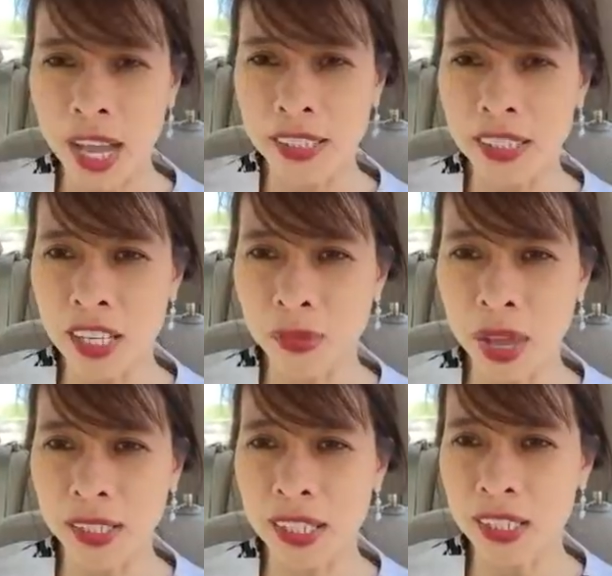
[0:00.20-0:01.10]
guys, this
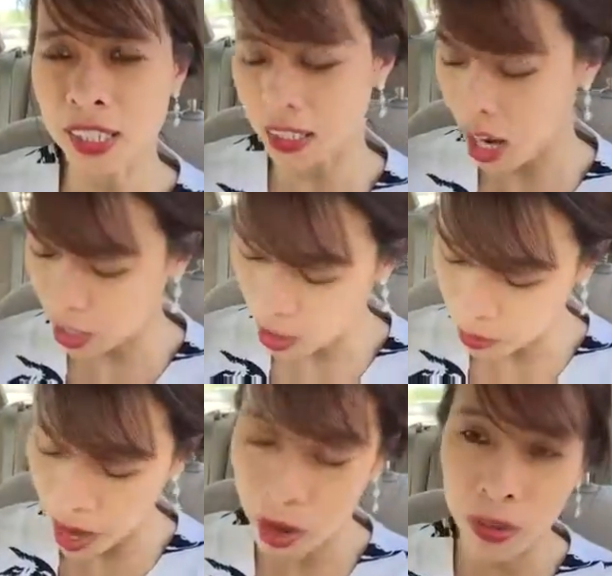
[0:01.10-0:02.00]
message is talking
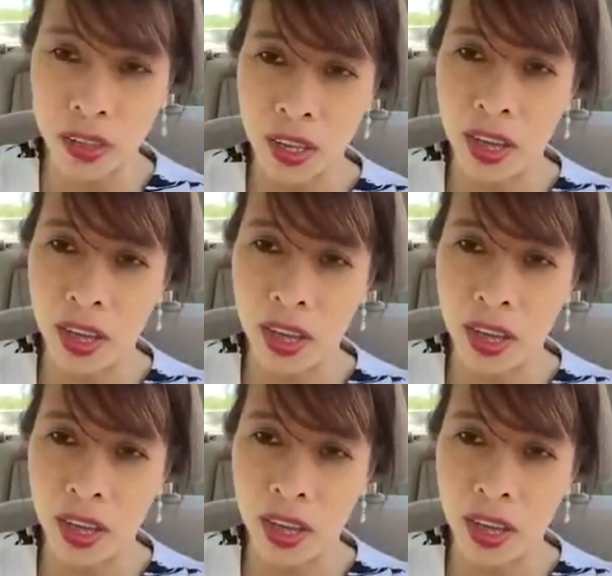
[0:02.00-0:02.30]
about